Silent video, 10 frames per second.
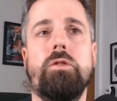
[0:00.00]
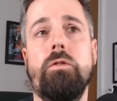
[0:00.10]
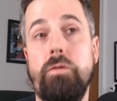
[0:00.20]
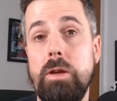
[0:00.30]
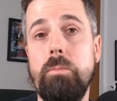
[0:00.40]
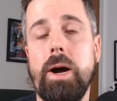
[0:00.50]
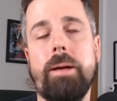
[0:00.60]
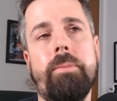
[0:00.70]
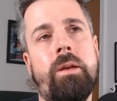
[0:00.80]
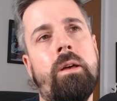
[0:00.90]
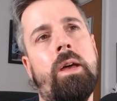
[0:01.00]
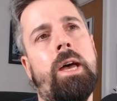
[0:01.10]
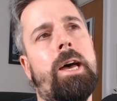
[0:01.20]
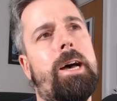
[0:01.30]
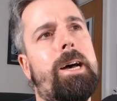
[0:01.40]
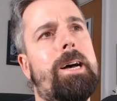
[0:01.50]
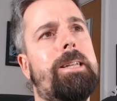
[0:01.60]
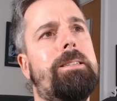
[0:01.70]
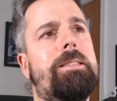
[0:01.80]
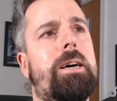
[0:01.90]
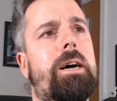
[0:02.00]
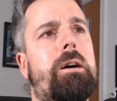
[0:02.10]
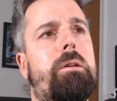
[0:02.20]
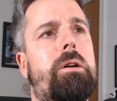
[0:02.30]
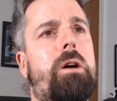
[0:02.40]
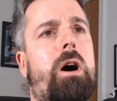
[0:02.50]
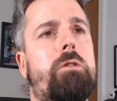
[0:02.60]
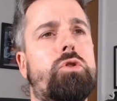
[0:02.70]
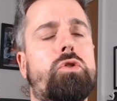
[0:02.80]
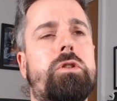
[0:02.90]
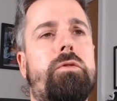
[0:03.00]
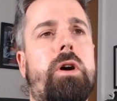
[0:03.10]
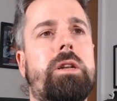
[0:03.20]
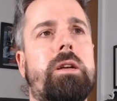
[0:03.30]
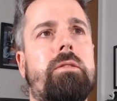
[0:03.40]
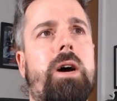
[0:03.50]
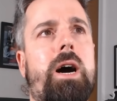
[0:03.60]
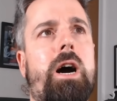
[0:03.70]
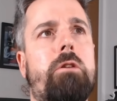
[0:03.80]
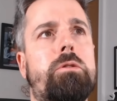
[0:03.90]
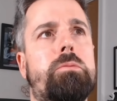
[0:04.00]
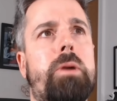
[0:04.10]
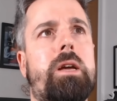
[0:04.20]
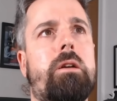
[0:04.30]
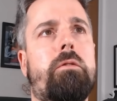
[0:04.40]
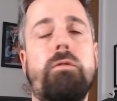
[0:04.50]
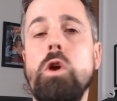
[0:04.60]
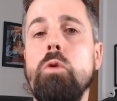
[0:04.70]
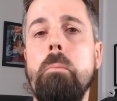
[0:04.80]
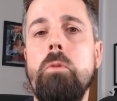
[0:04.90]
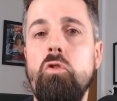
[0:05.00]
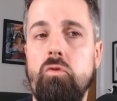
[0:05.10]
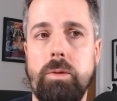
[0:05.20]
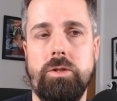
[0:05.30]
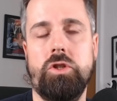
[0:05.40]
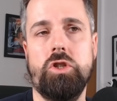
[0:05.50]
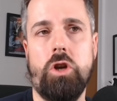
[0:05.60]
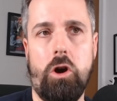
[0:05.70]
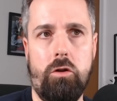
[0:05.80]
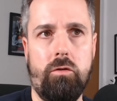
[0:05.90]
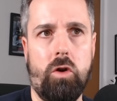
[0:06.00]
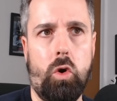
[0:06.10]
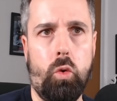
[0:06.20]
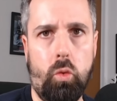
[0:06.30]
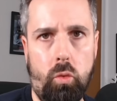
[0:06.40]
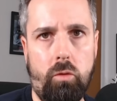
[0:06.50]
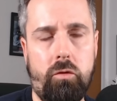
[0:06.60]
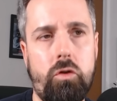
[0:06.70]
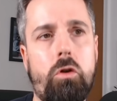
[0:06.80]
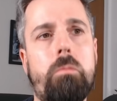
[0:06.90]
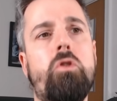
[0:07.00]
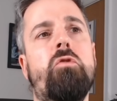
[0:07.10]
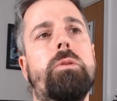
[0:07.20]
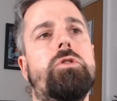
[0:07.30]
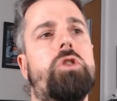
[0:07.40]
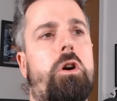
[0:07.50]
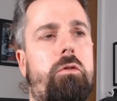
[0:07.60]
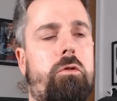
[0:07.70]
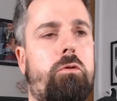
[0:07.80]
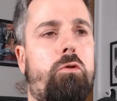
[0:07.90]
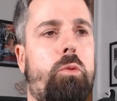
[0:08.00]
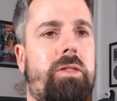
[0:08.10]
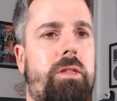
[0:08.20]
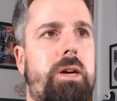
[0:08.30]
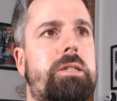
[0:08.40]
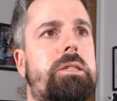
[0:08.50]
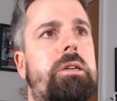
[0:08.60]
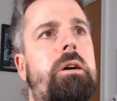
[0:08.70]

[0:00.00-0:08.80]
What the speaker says: for feedback. And I was also finding that I was making fewer movements overall with this.